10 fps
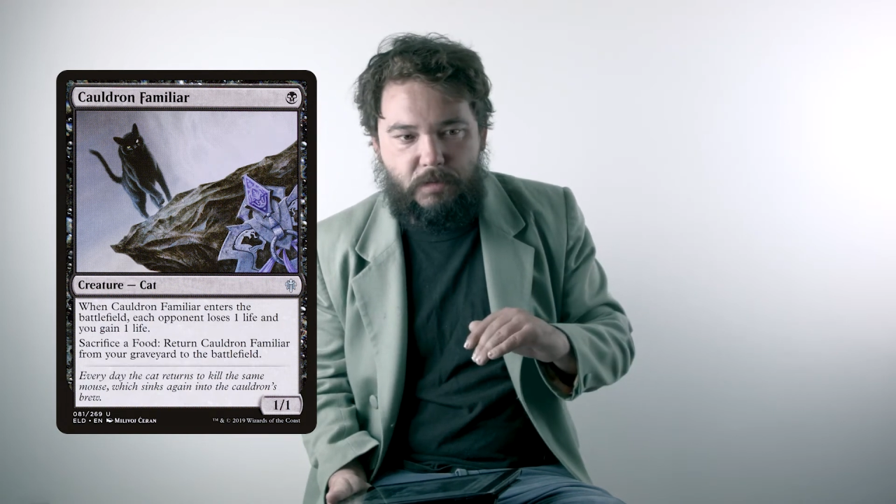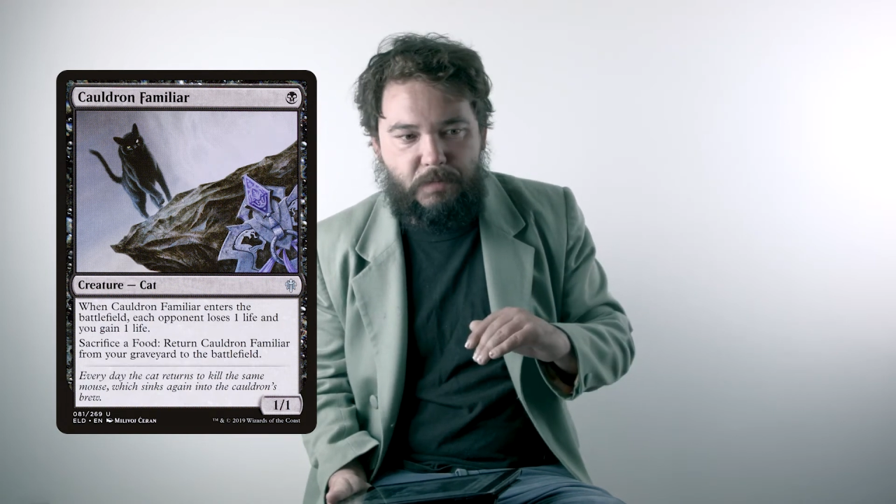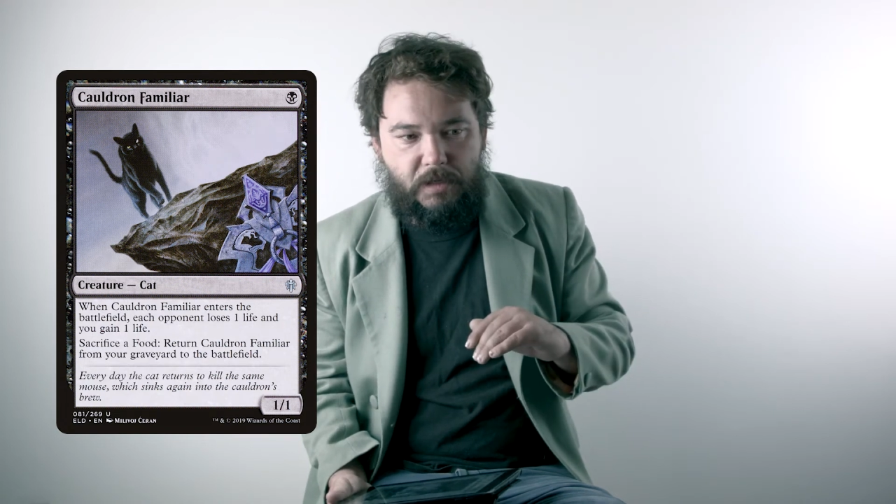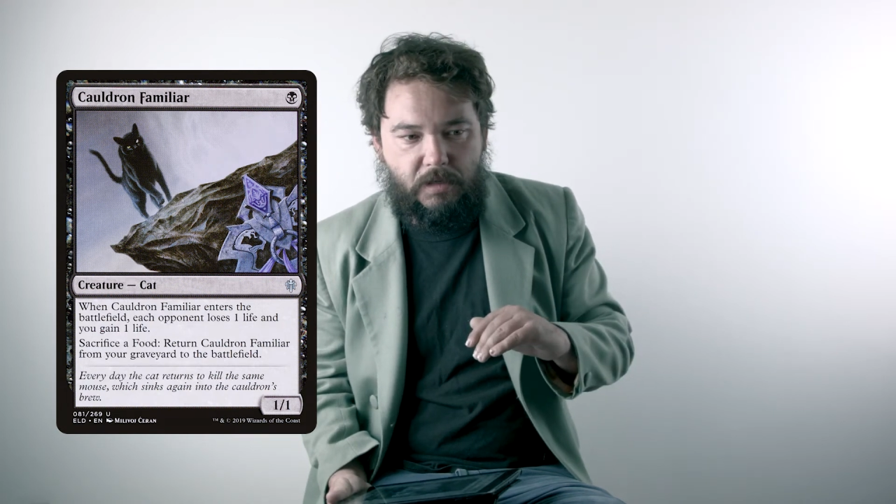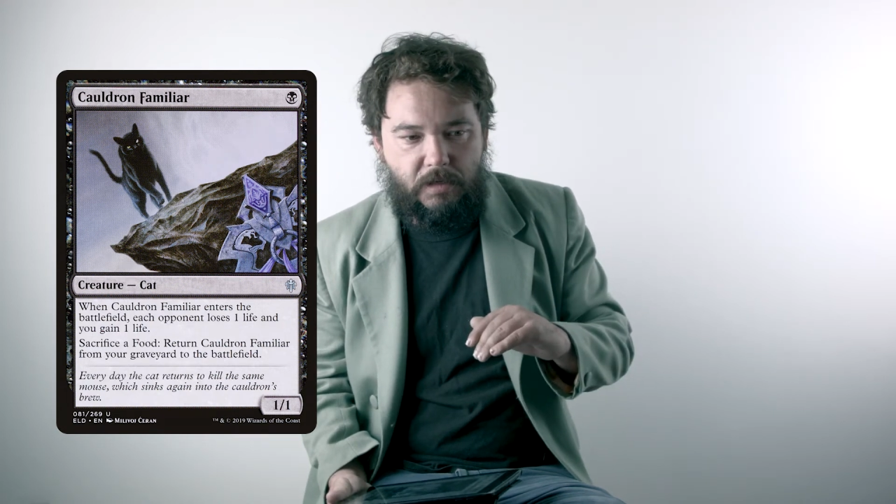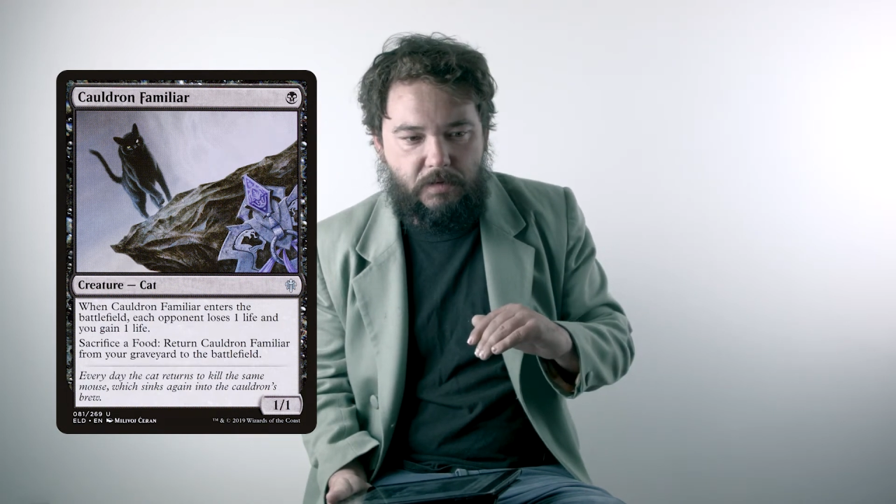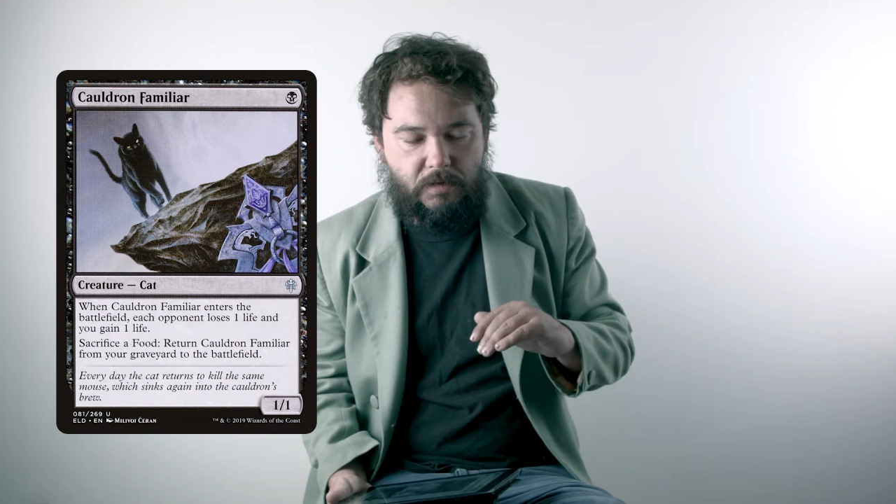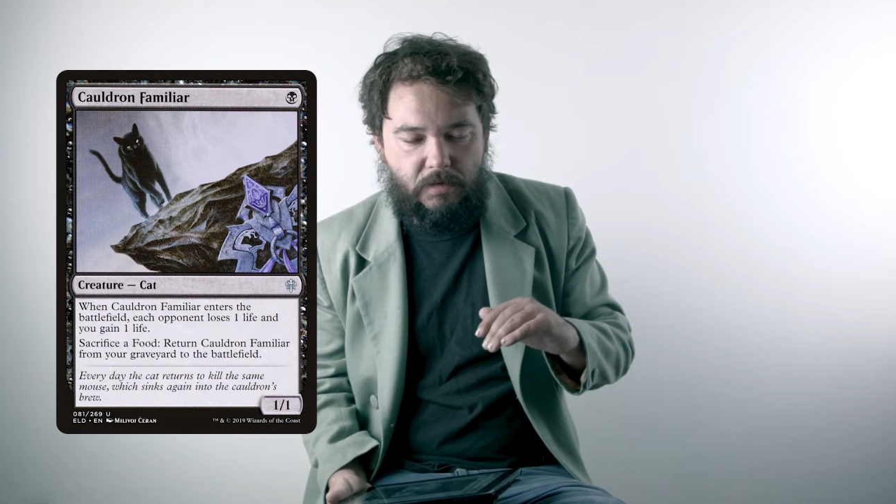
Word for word: to be